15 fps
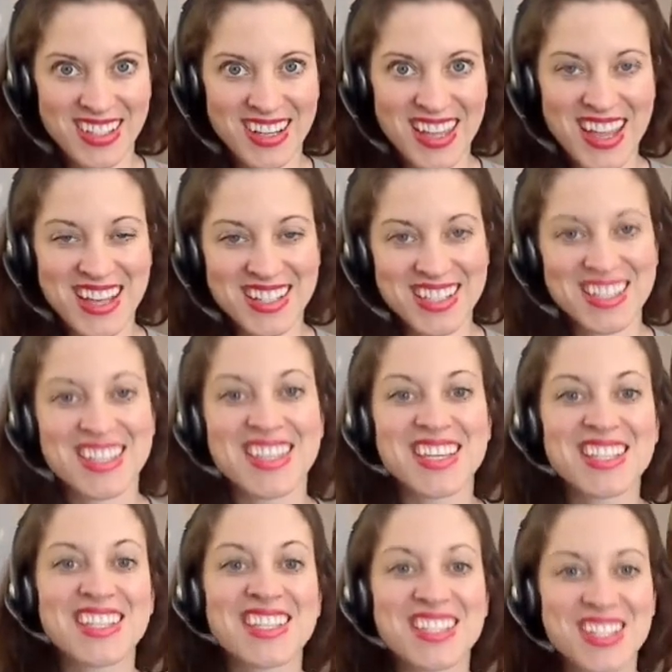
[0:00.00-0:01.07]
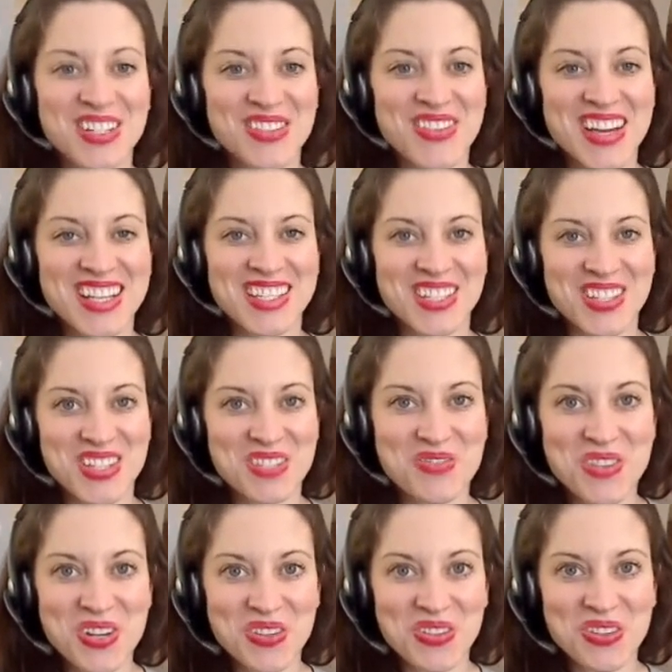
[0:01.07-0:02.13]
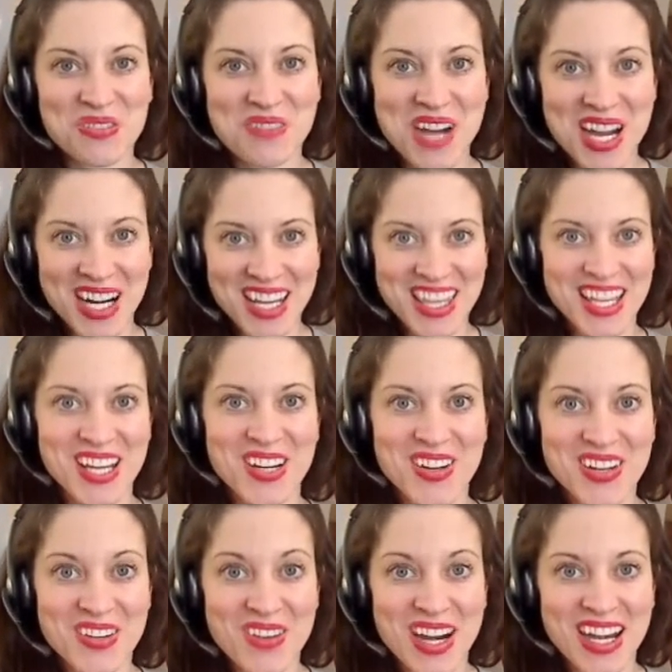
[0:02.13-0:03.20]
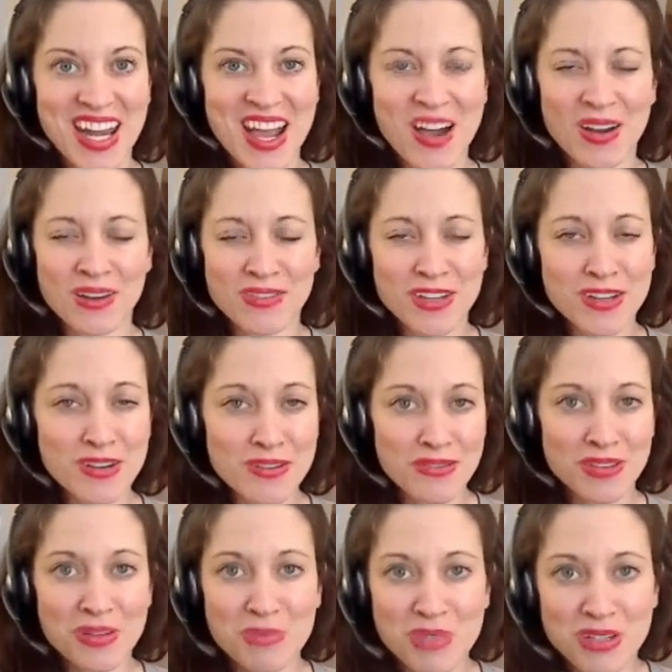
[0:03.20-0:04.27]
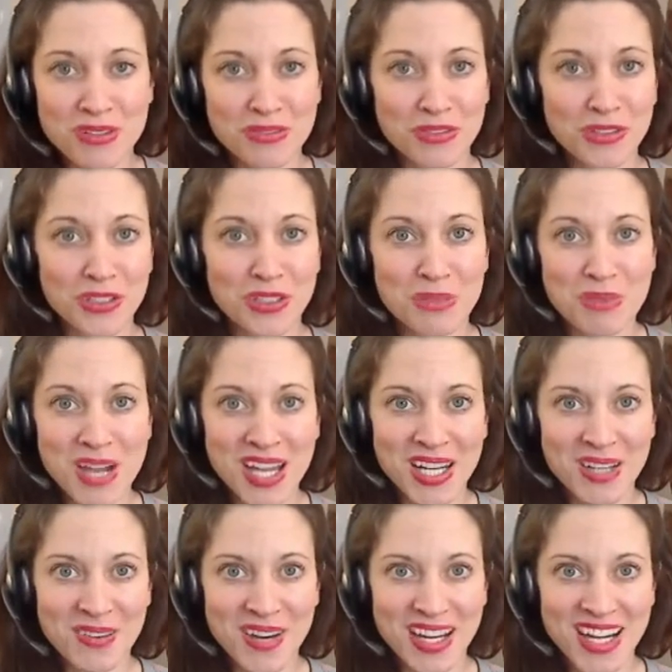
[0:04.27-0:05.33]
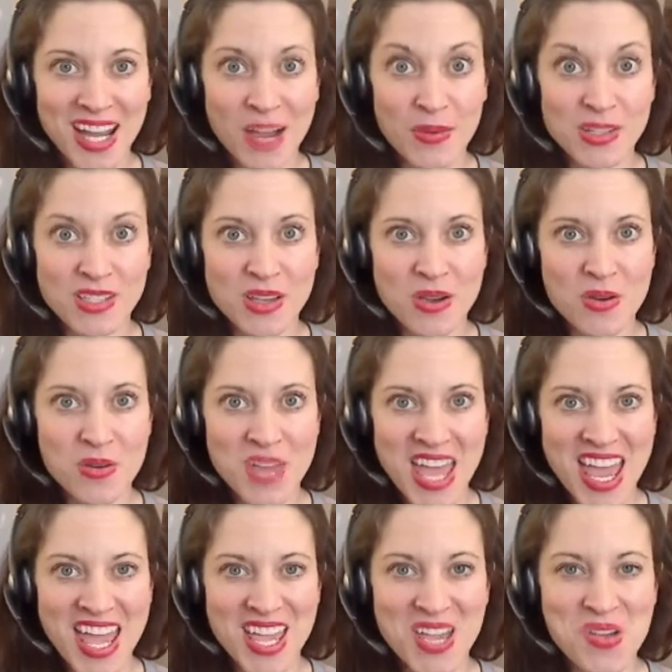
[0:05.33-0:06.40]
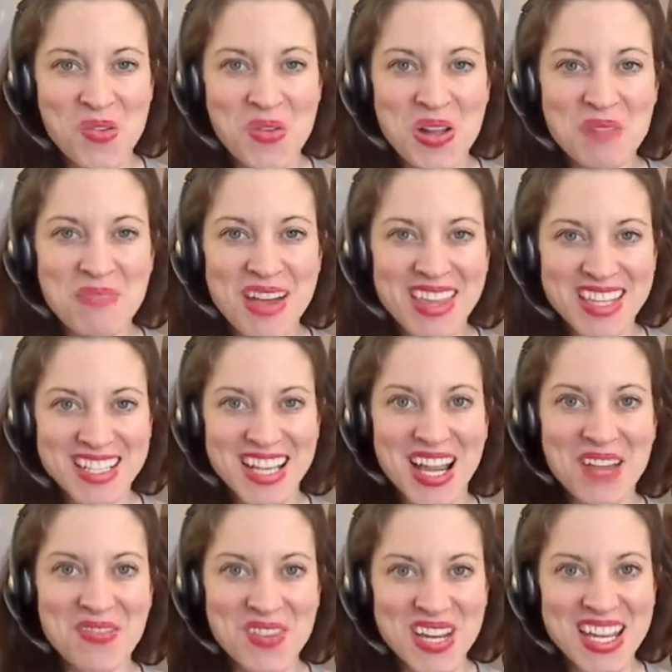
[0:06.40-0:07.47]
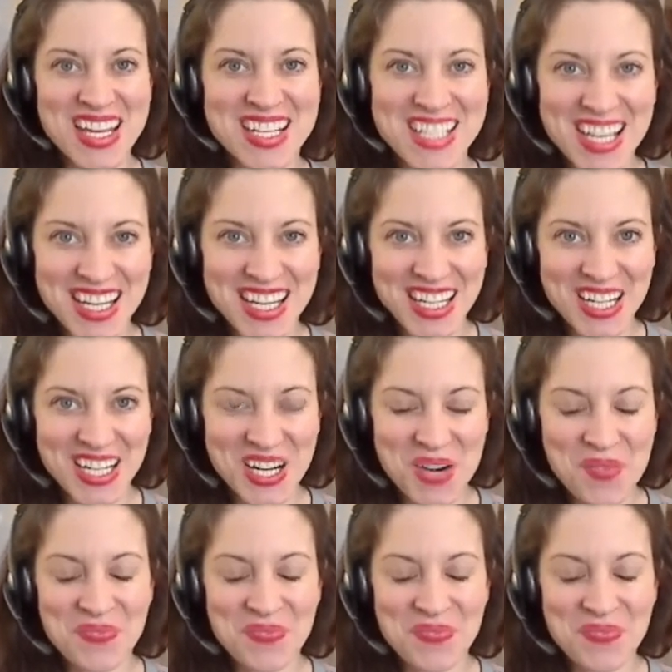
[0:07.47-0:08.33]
And this is your vessel, this beautiful body that you're in right now. And if you don't feel beautiful in your body right now, it's okay. You will by the time we get done here.